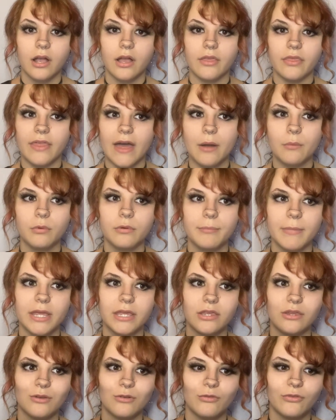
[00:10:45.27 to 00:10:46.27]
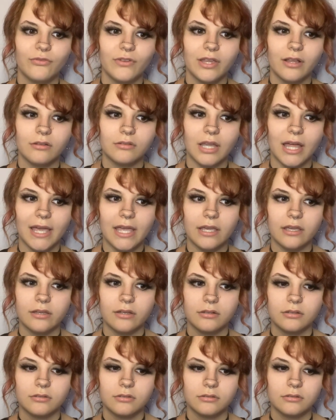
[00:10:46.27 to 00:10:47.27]
that would make you feel like,
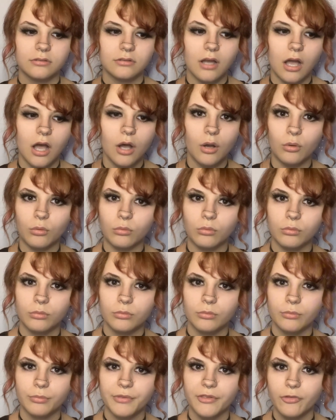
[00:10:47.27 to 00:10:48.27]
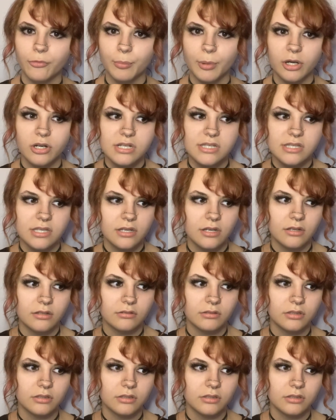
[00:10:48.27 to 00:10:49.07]
oh, this person